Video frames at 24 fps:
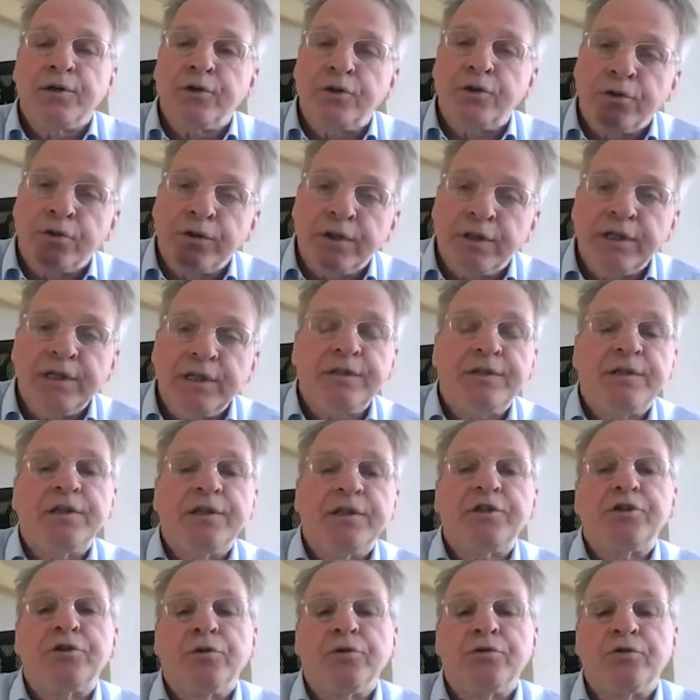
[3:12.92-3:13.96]
You need
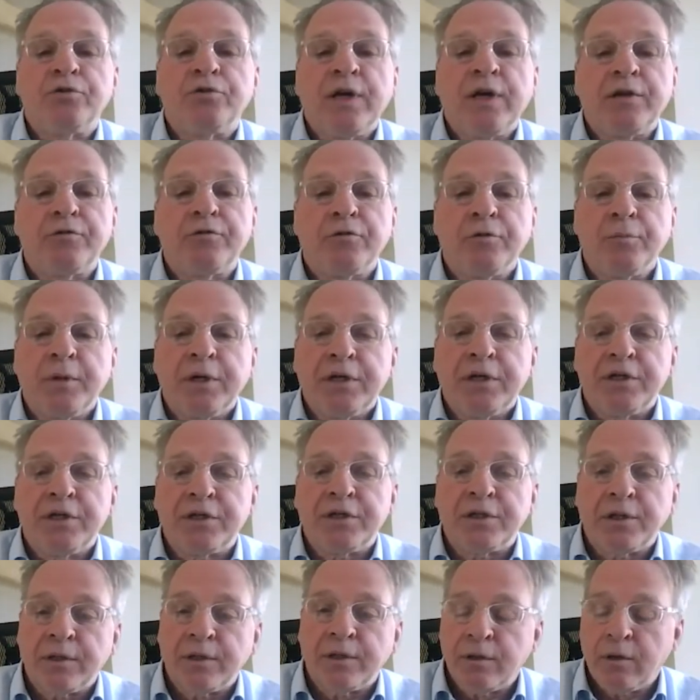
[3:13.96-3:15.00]
digital
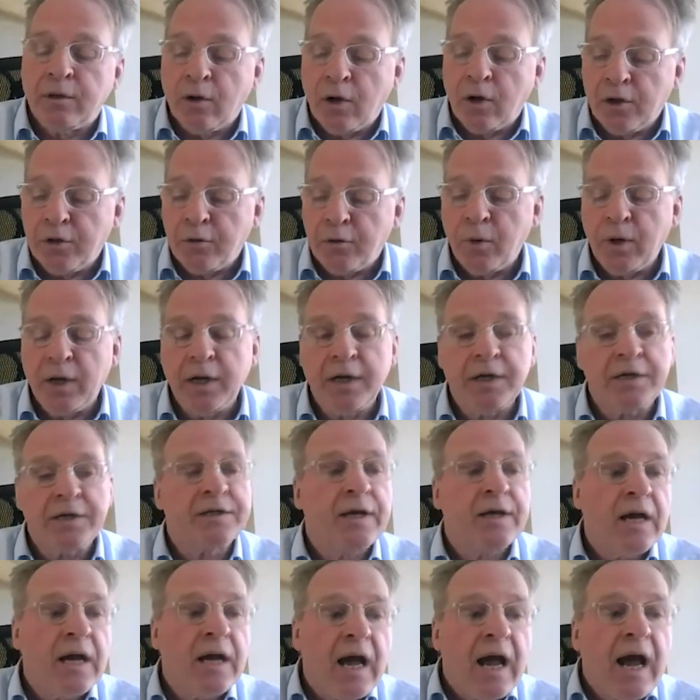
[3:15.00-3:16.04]
transformation. Otherwise,
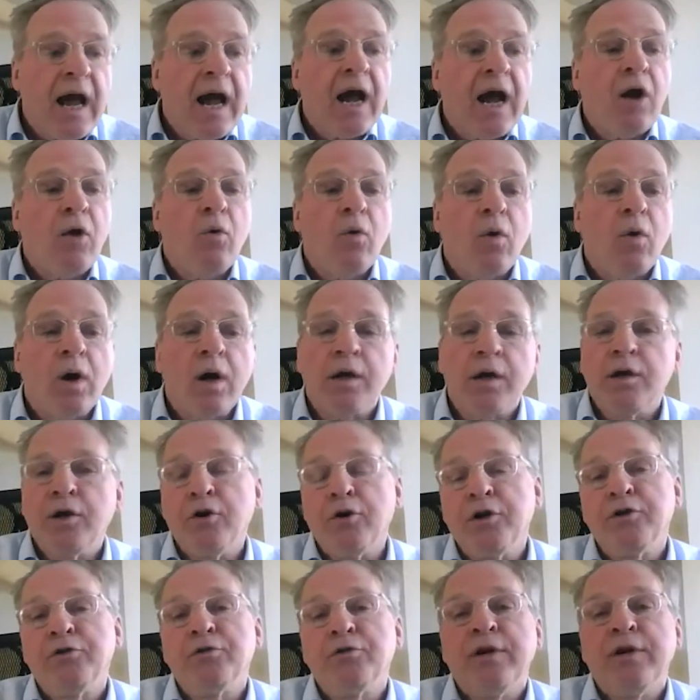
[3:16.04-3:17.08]
how are you
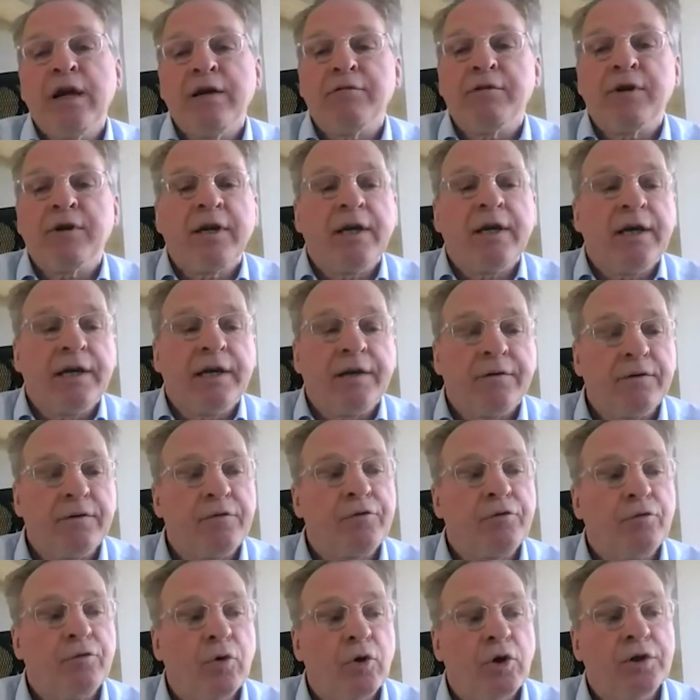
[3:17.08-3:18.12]
going to navigate
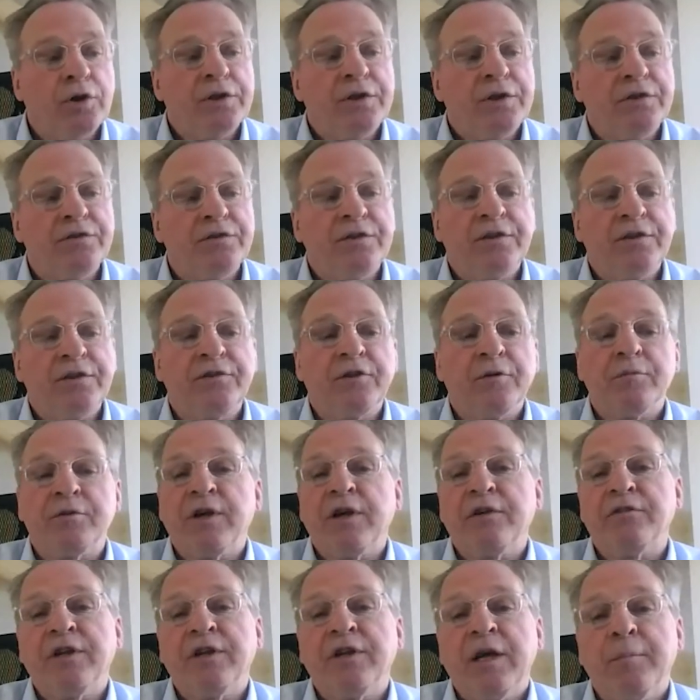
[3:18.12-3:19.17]
through all these systems
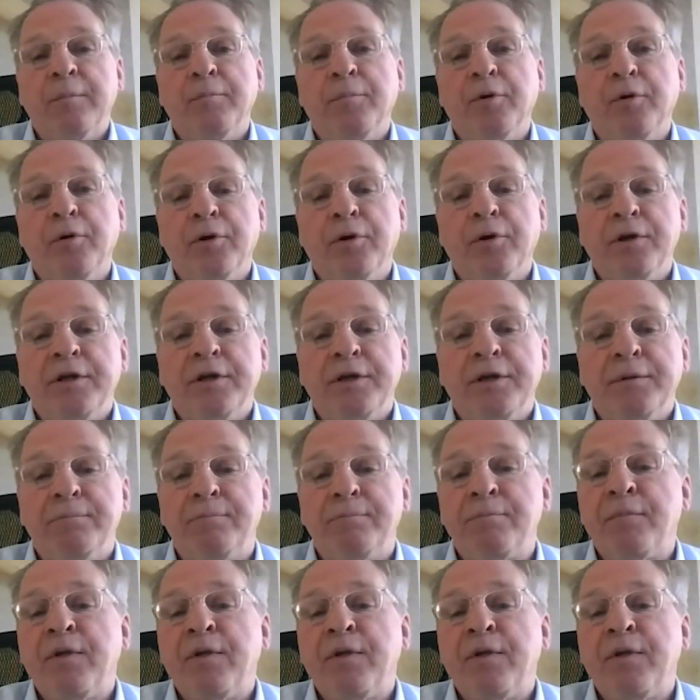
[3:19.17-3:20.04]
as an employee?